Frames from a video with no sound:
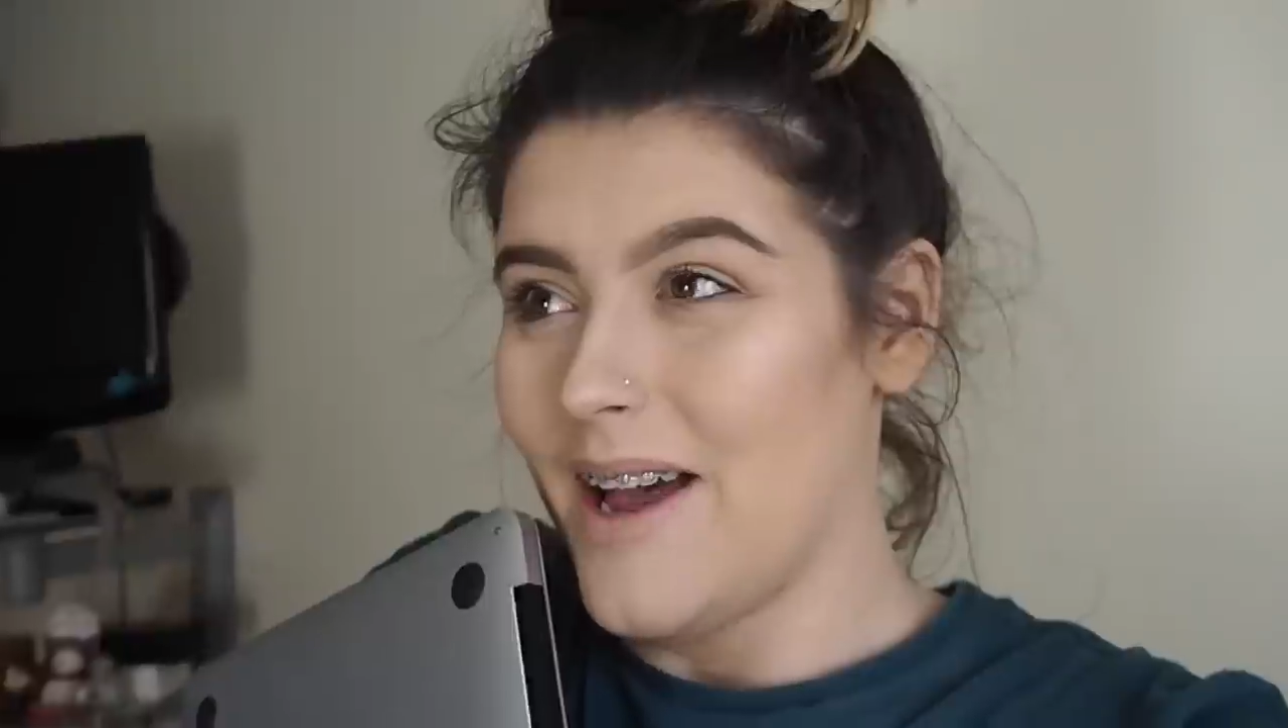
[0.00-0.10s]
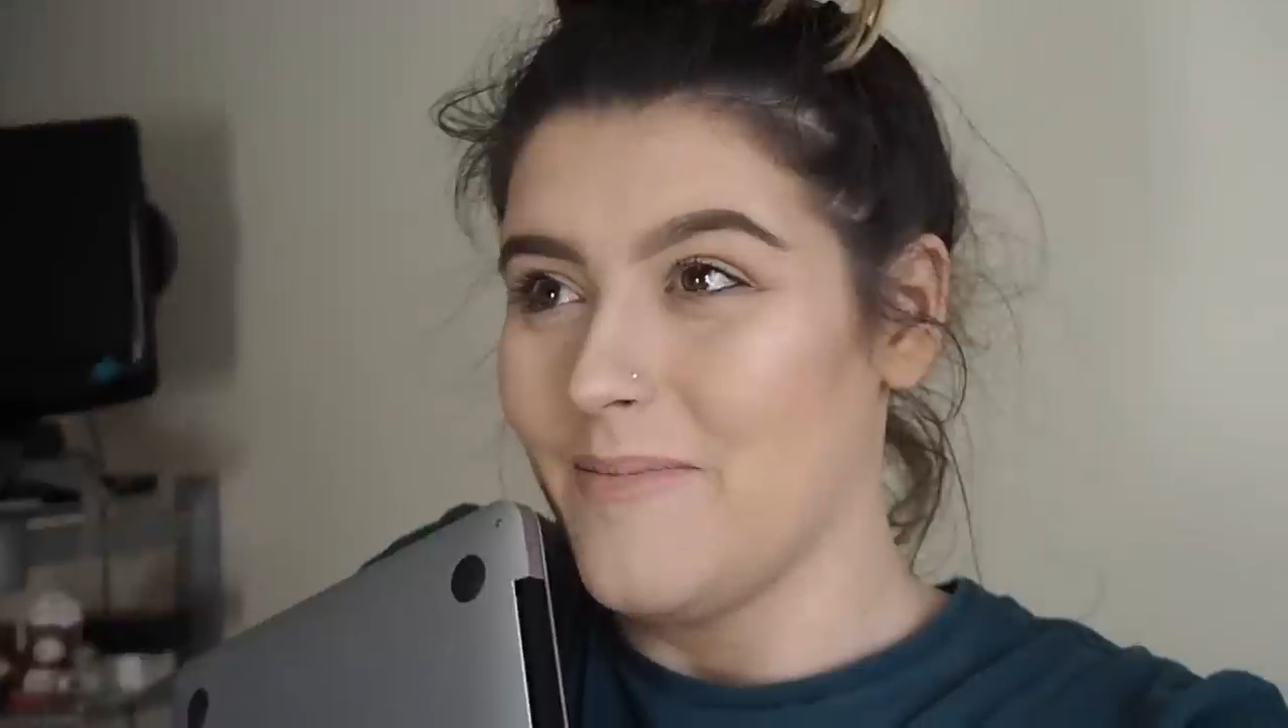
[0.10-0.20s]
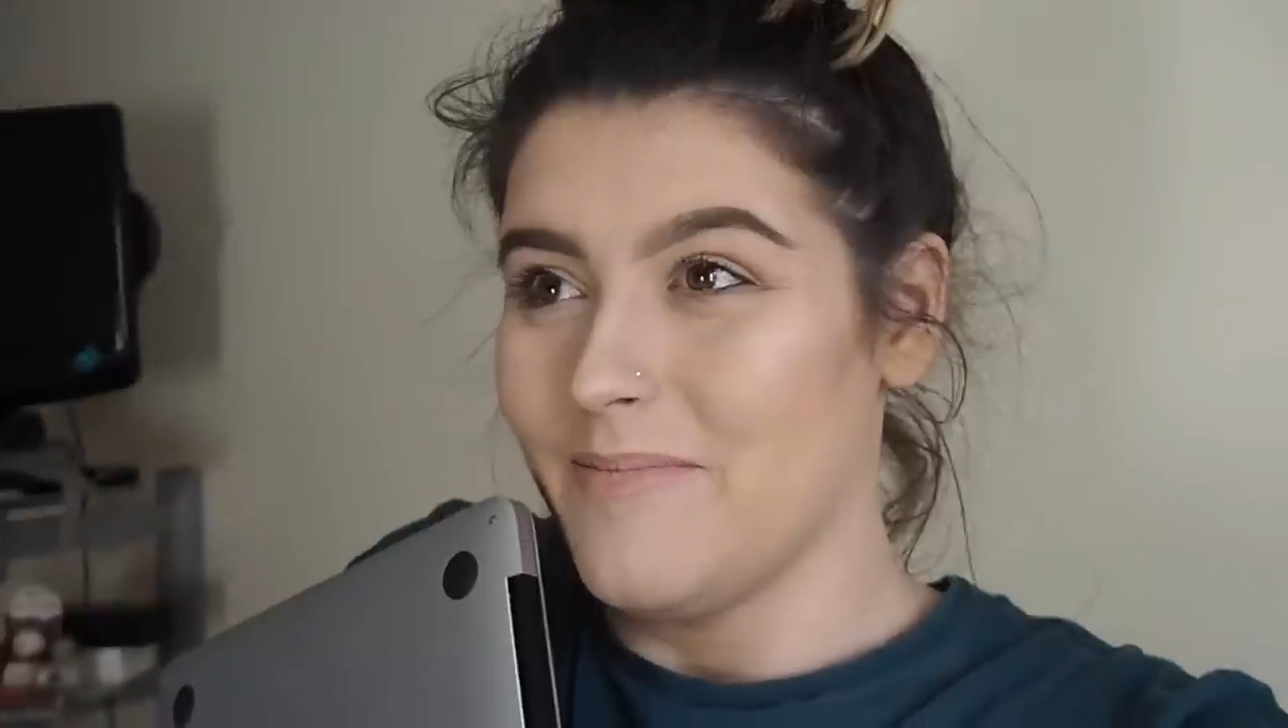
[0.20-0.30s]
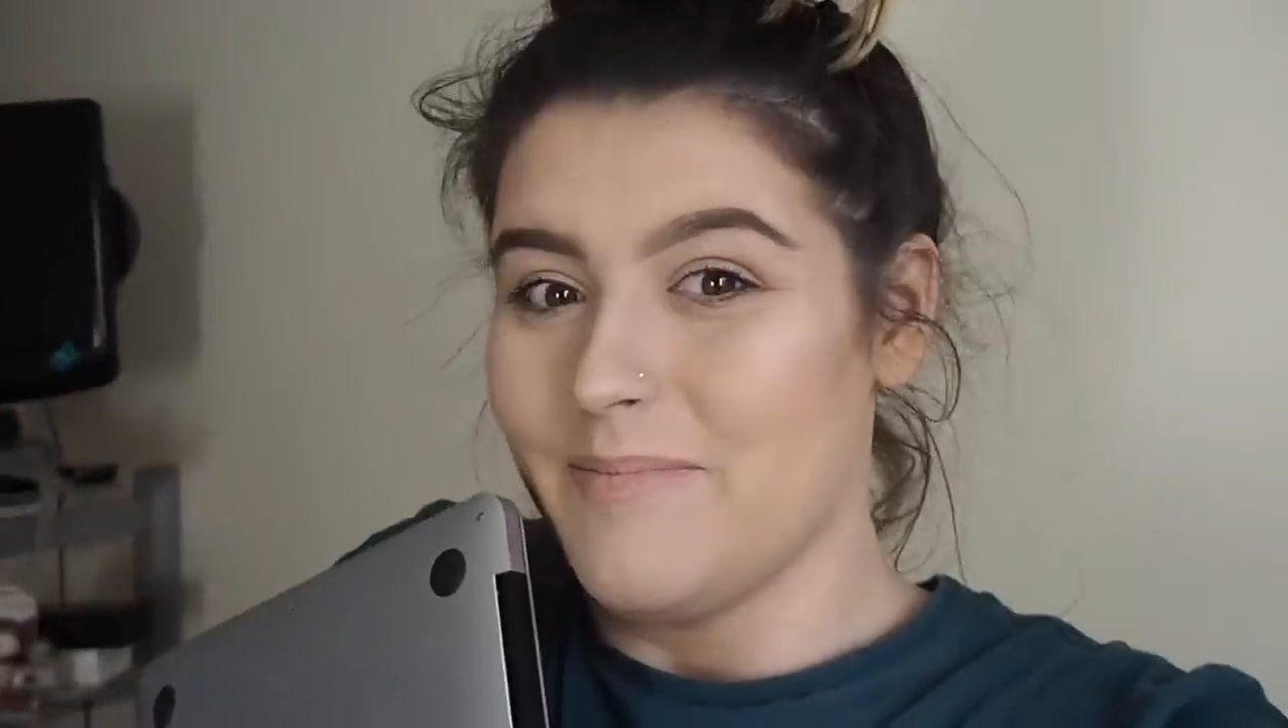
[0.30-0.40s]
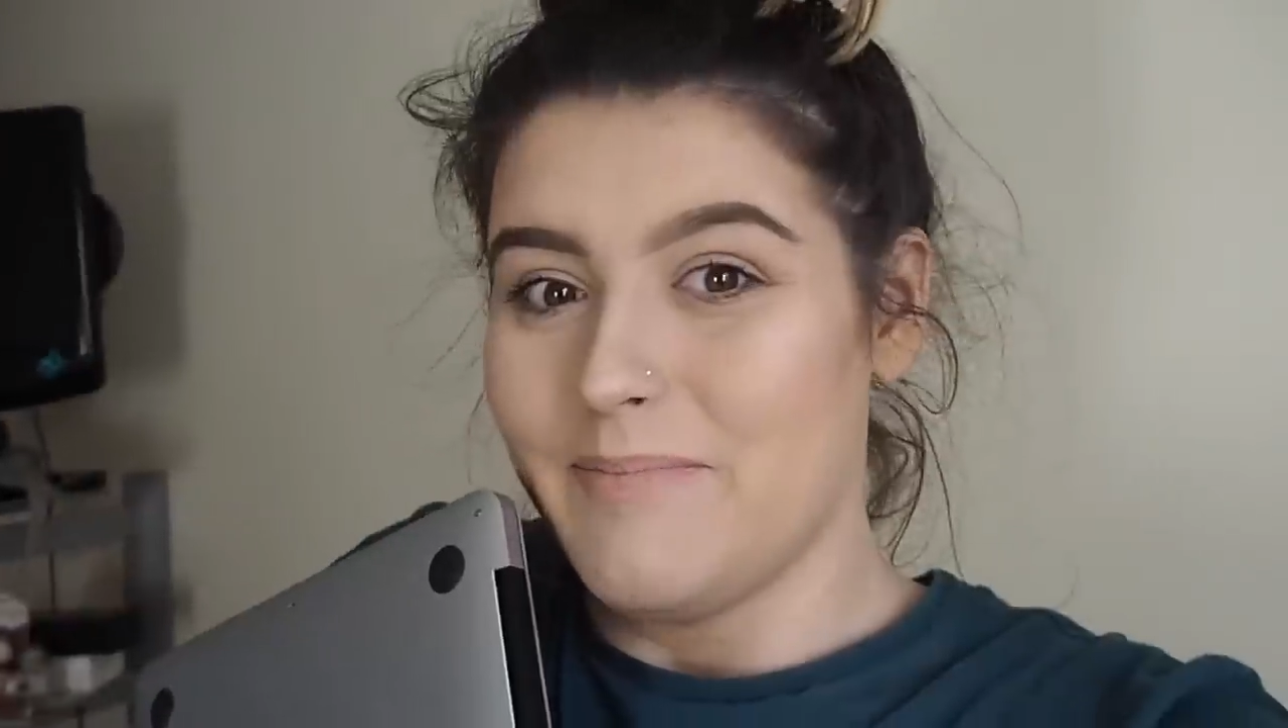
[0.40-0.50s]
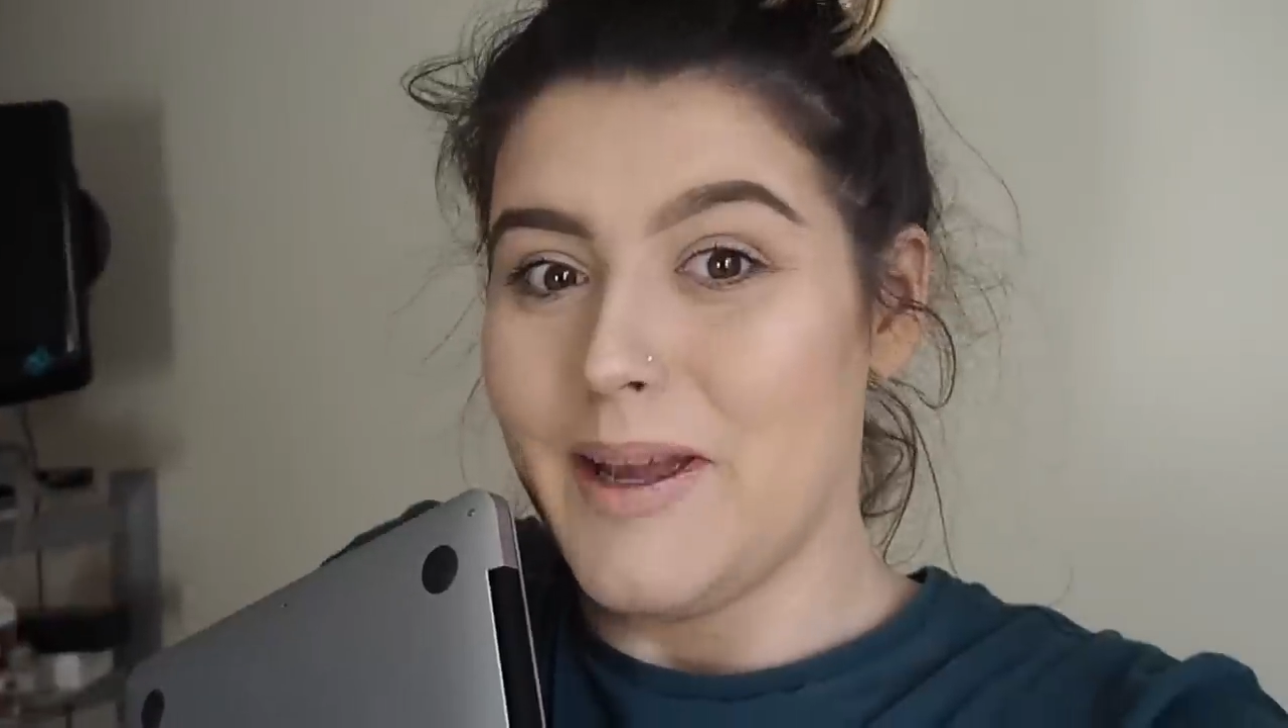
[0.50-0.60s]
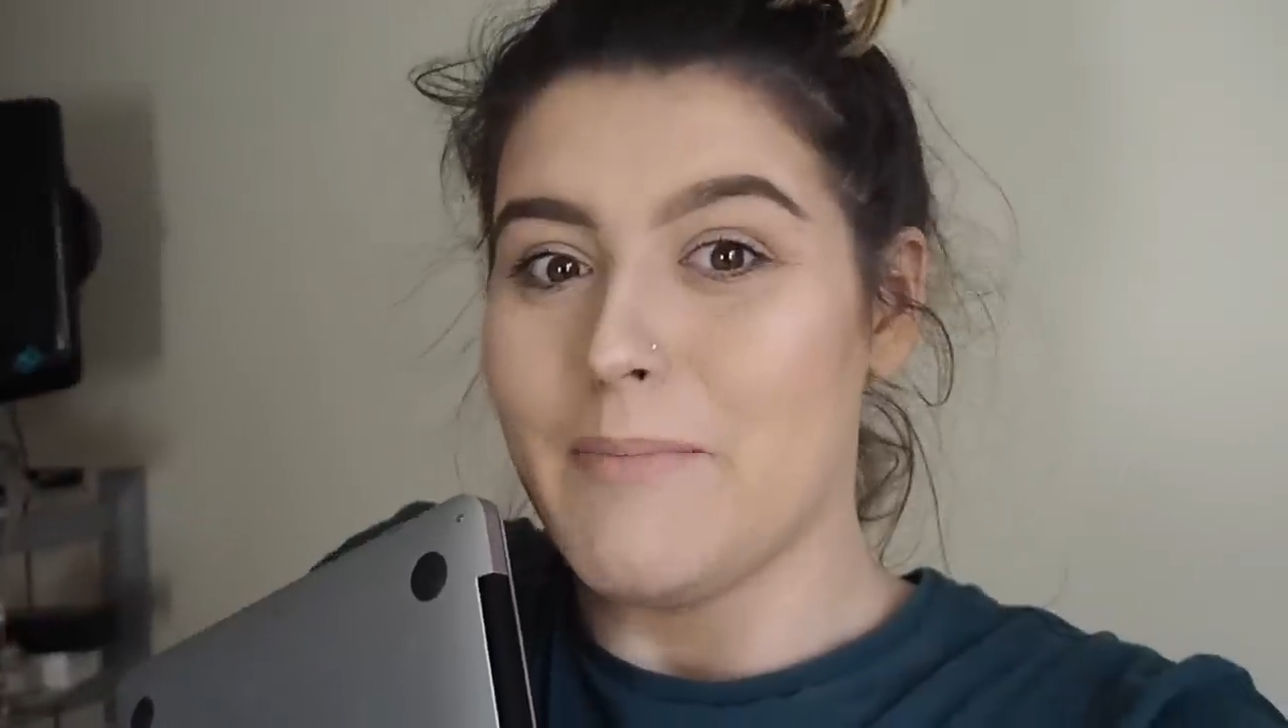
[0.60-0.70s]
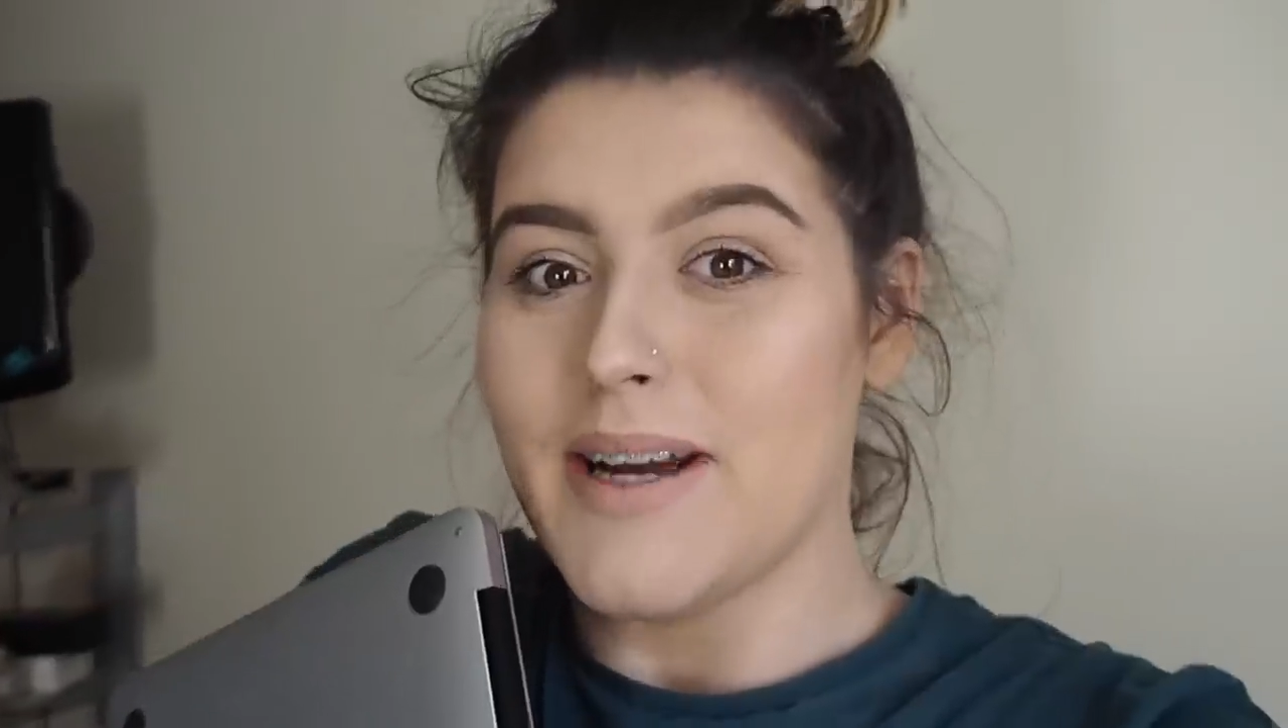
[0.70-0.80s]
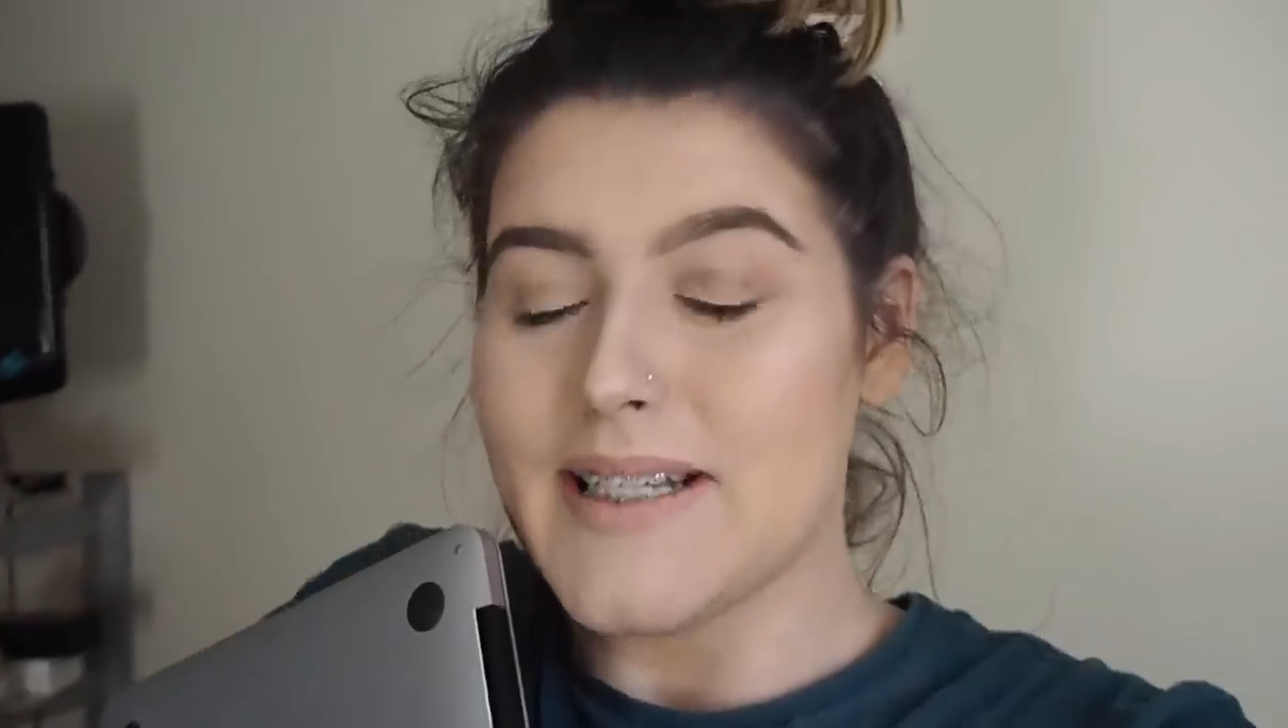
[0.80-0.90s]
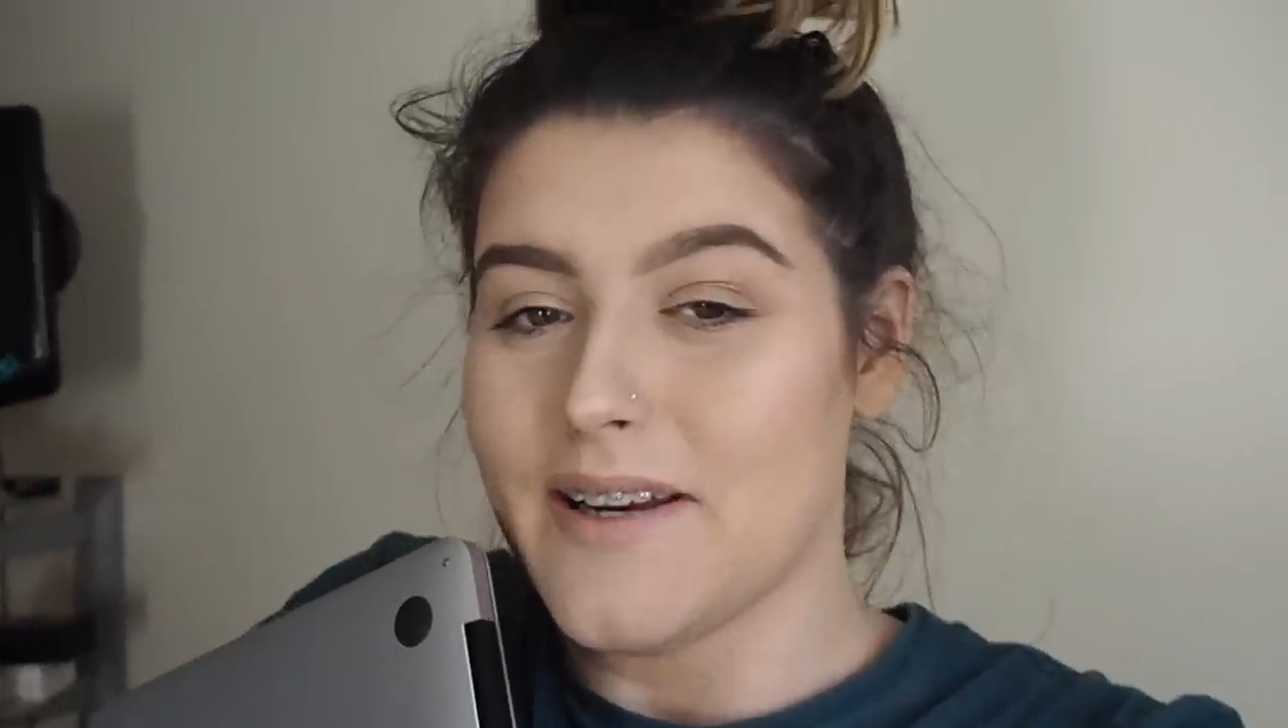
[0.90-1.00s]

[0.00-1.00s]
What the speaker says: Me and my